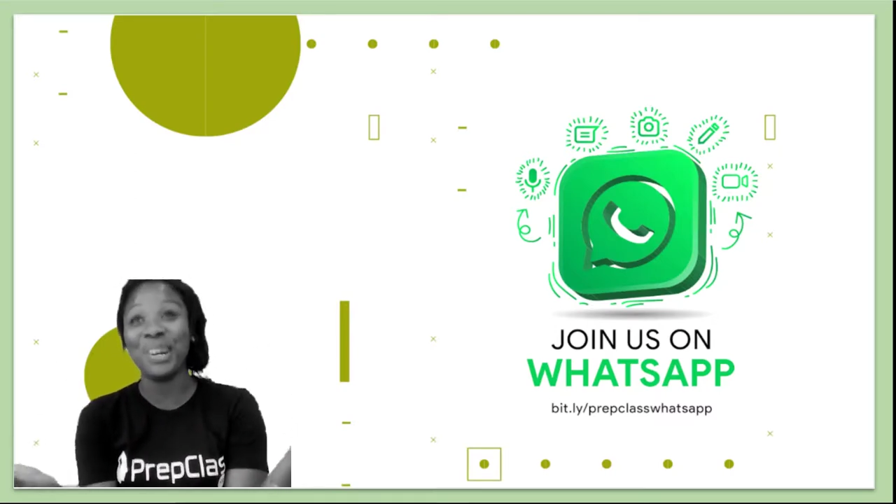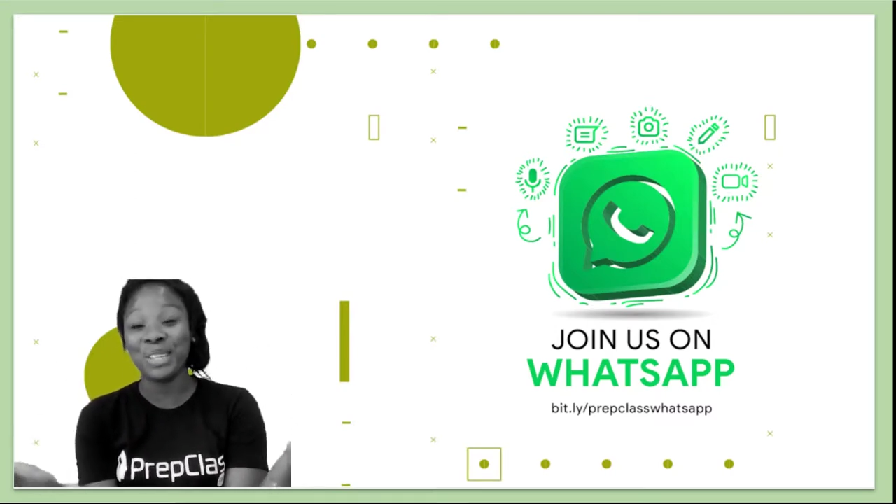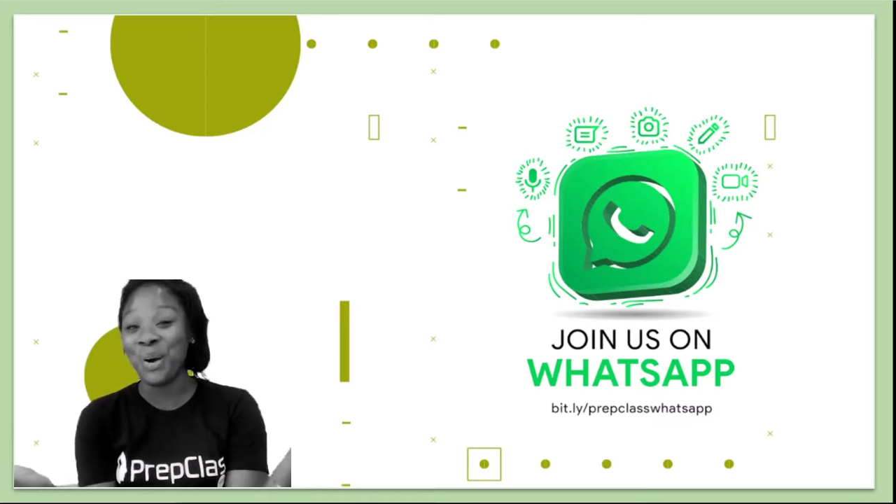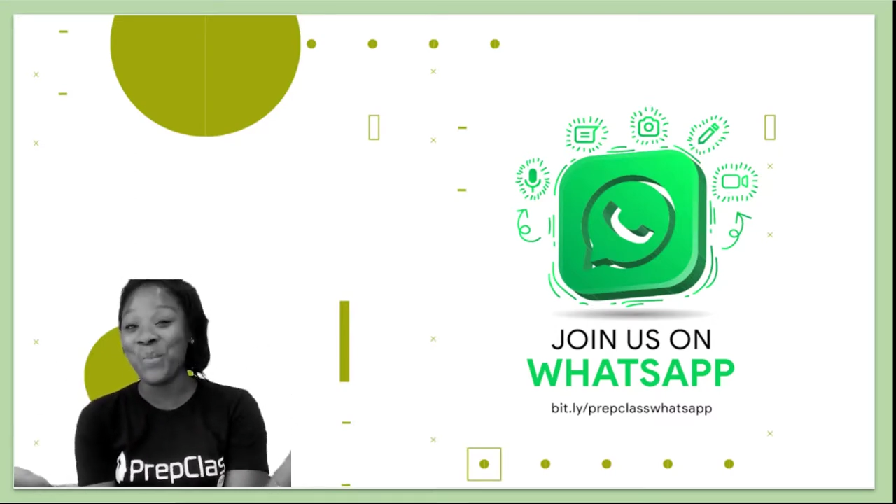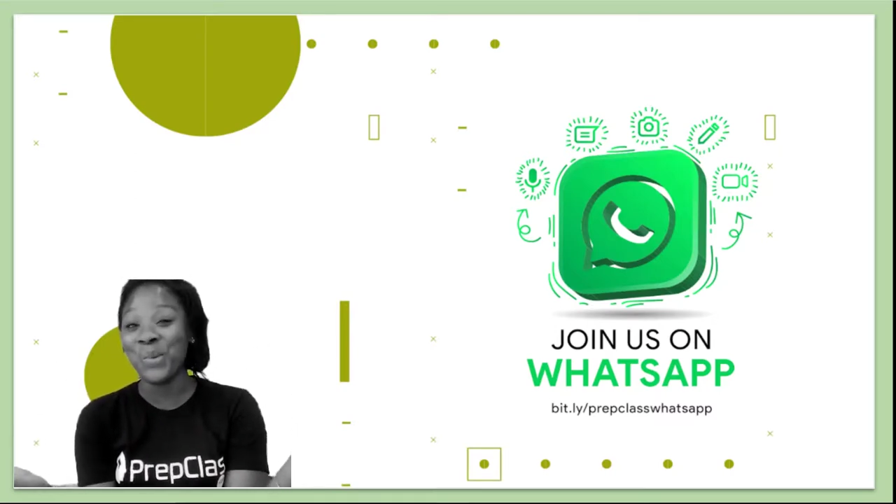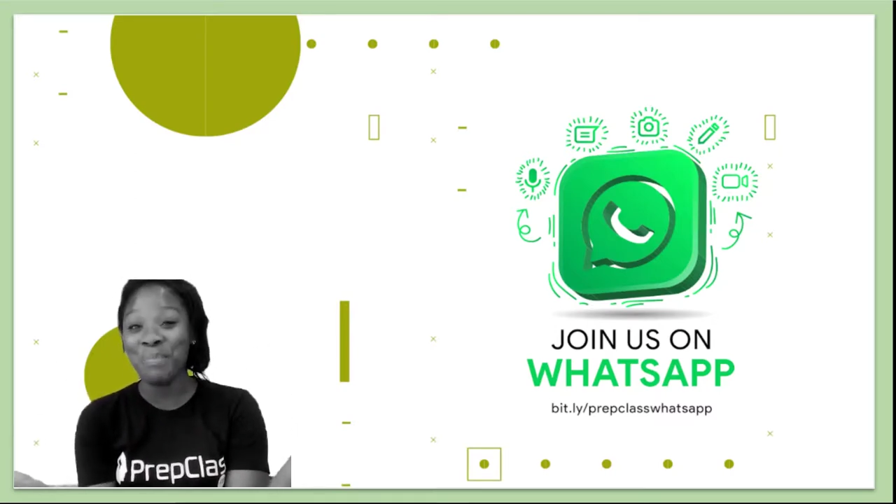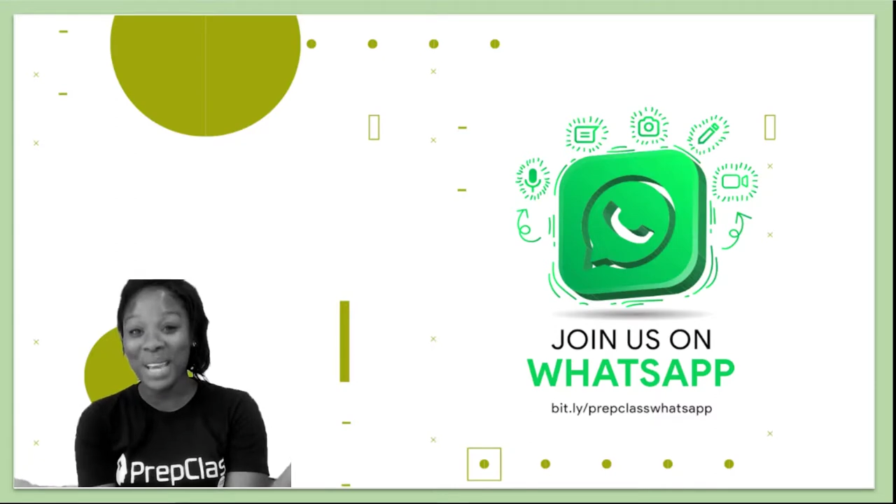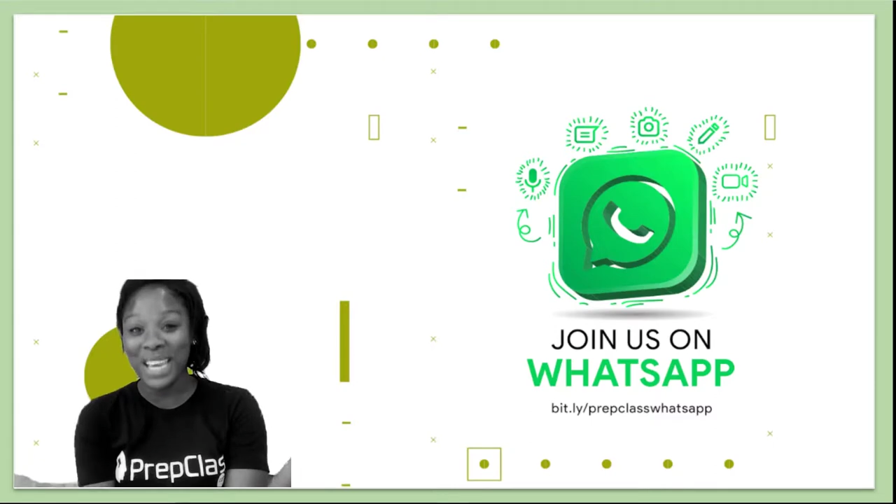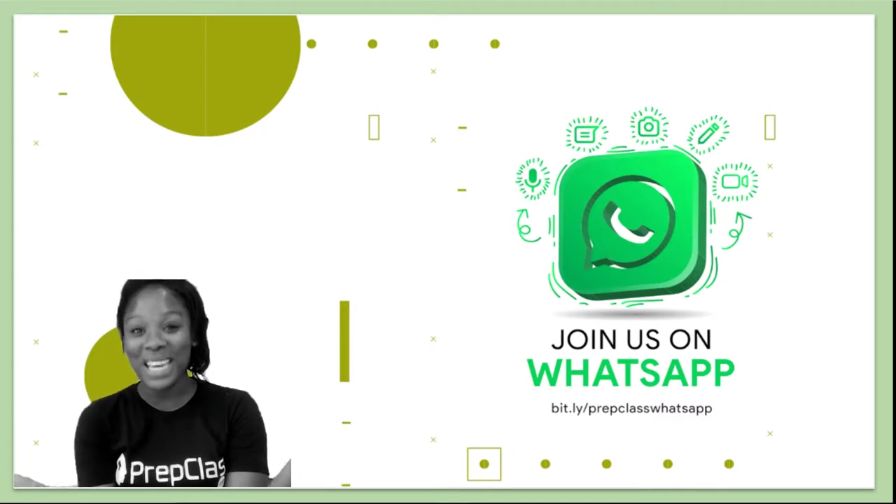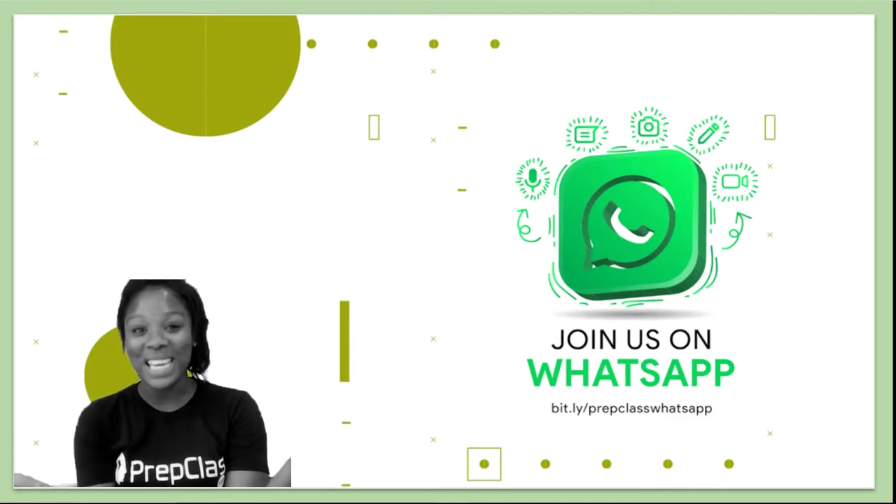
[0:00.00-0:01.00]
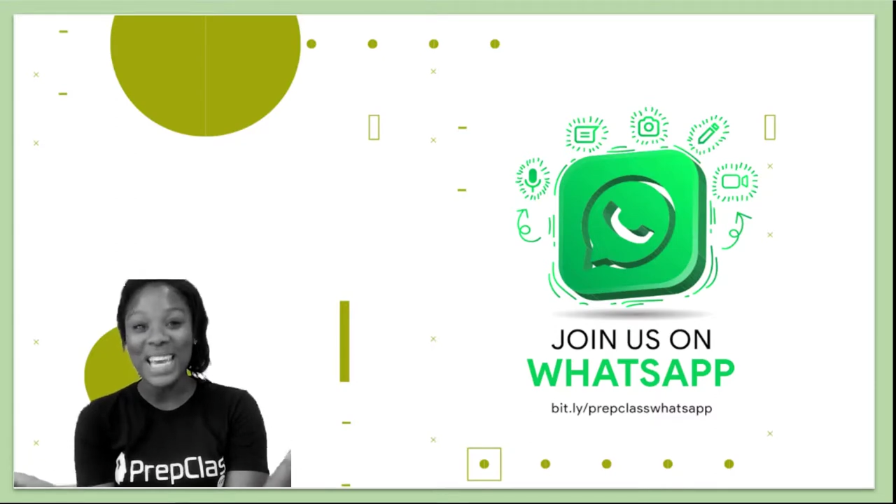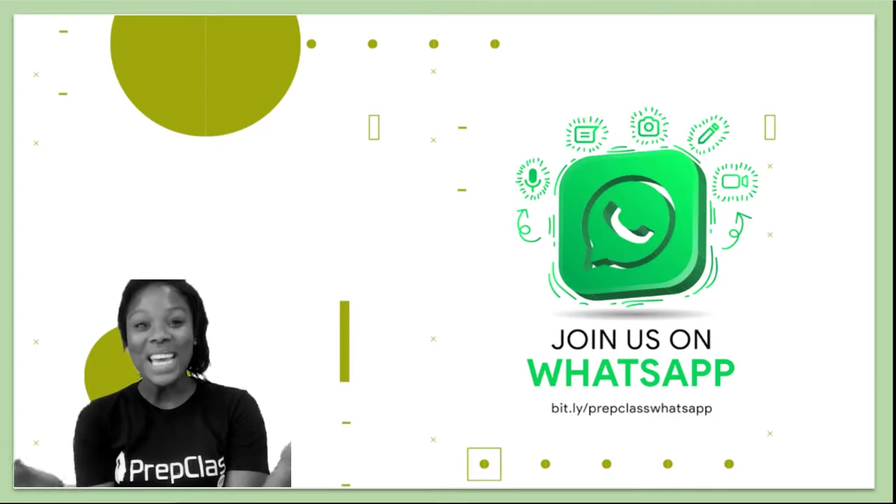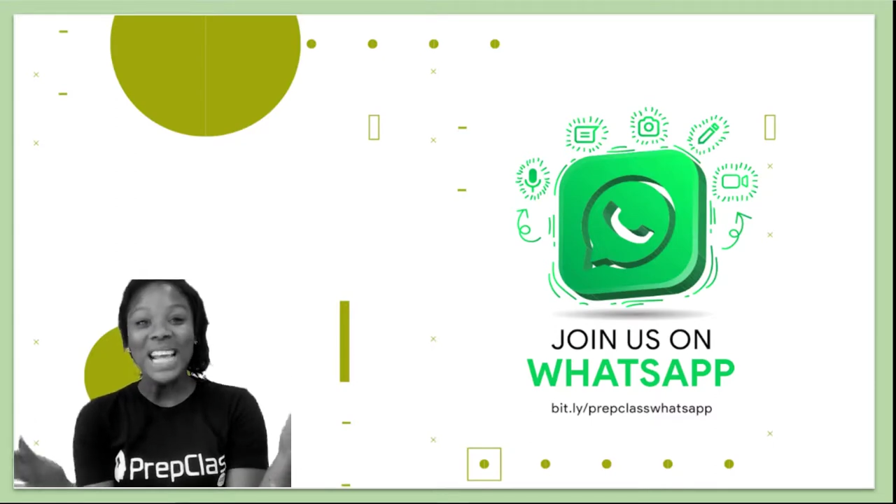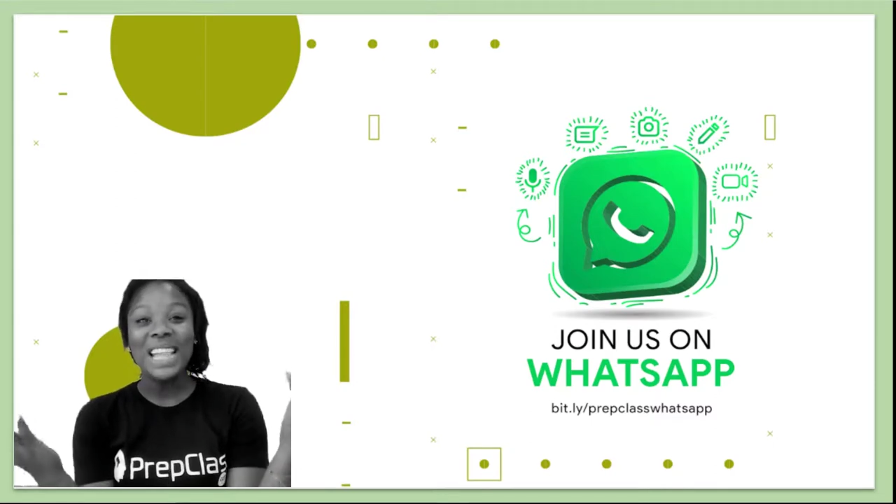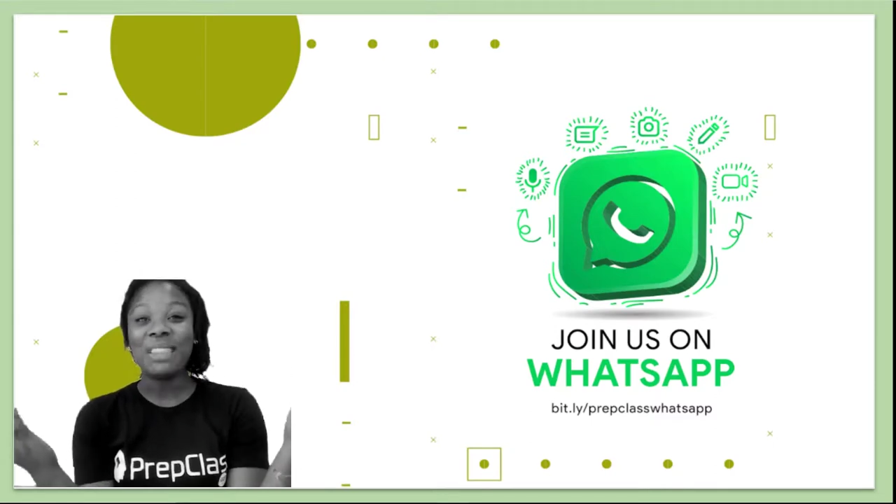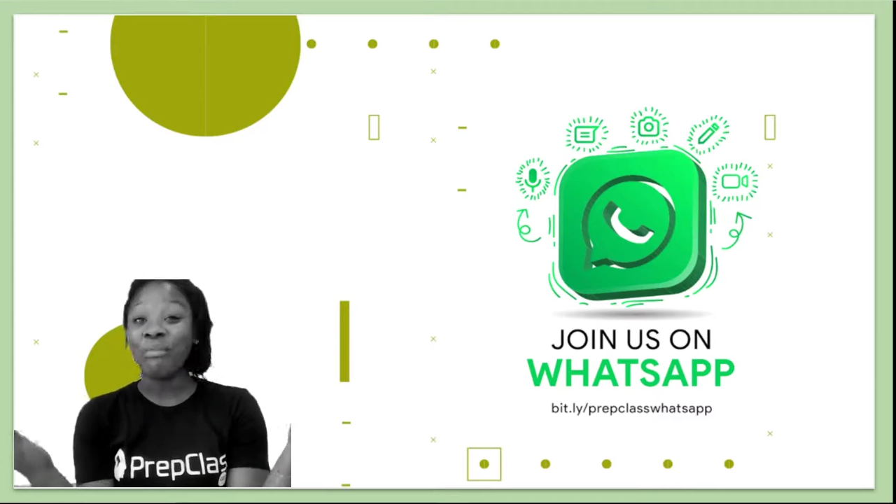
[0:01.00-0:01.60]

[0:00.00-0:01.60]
outcome would be.